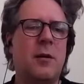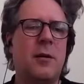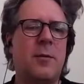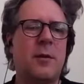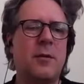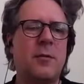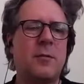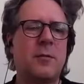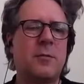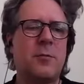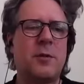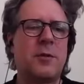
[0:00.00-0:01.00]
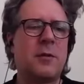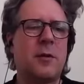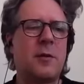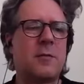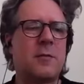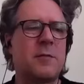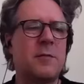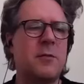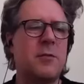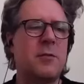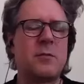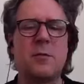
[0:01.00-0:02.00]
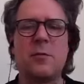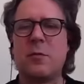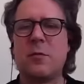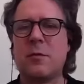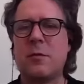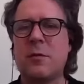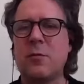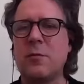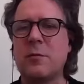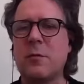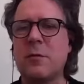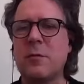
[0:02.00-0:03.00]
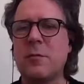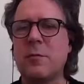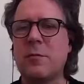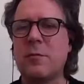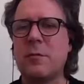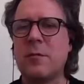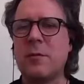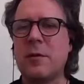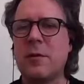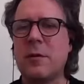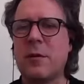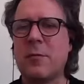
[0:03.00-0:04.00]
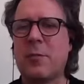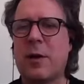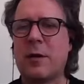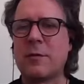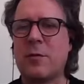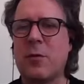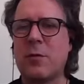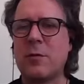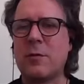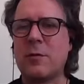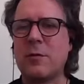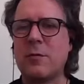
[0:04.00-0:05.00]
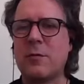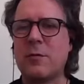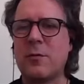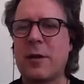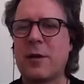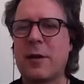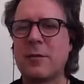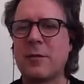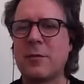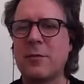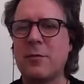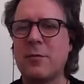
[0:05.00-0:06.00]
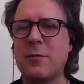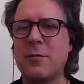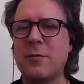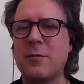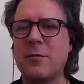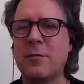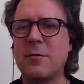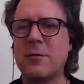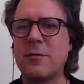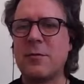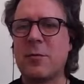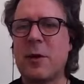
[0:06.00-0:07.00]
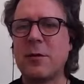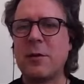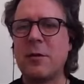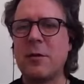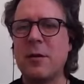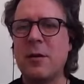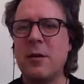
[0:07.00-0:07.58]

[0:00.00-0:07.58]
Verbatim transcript: and then you're stupid enough to use your lose your uh, passcode to to get access to your to your money